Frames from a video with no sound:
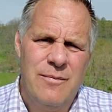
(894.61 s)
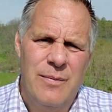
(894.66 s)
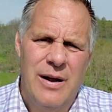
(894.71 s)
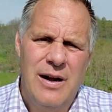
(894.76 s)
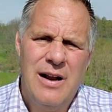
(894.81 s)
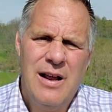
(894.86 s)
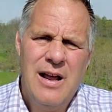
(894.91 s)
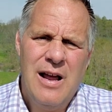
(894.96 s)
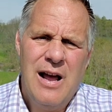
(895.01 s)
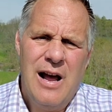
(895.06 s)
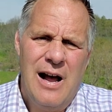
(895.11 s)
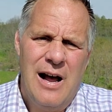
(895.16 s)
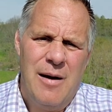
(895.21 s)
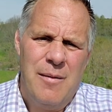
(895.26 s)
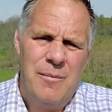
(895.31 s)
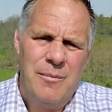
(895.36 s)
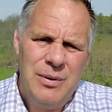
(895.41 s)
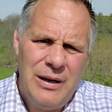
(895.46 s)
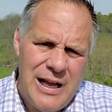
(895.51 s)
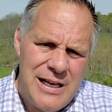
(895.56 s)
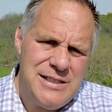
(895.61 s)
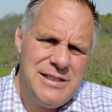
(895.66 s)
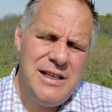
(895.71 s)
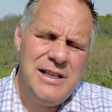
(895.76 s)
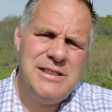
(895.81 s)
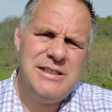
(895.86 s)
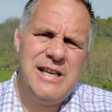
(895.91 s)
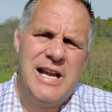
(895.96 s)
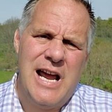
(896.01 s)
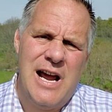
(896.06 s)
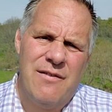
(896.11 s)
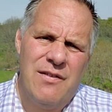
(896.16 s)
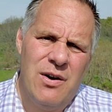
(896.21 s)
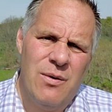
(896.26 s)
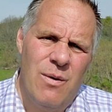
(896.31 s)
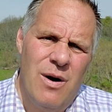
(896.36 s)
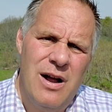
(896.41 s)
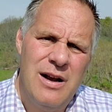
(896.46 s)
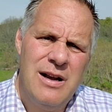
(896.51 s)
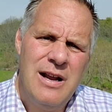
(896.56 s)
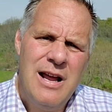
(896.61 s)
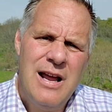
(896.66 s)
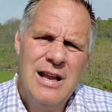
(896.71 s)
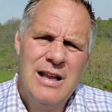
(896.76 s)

But uh, blessings to everyone.